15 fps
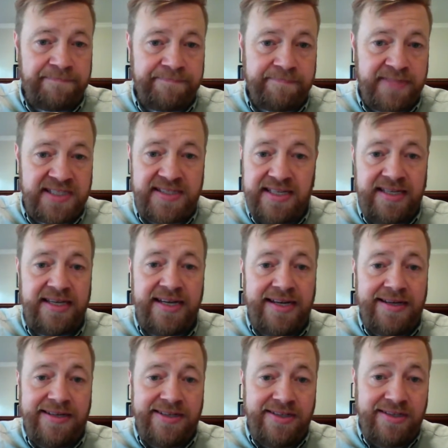But see,
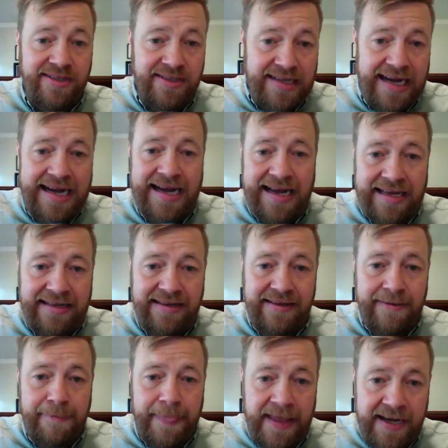God
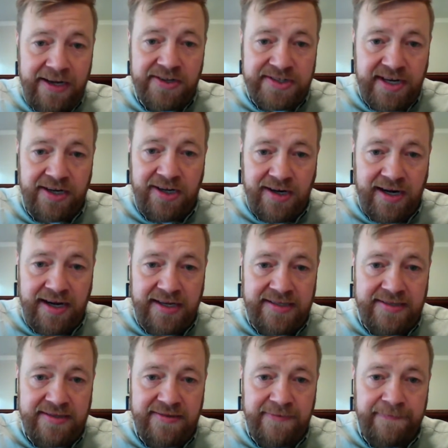hears our
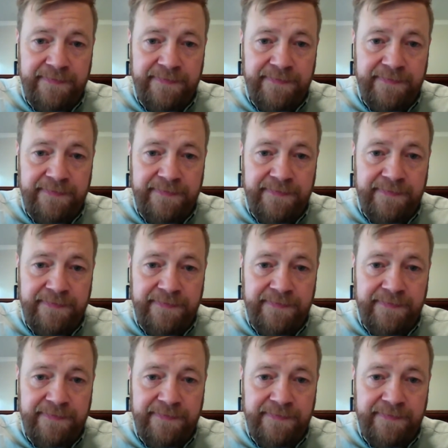cries,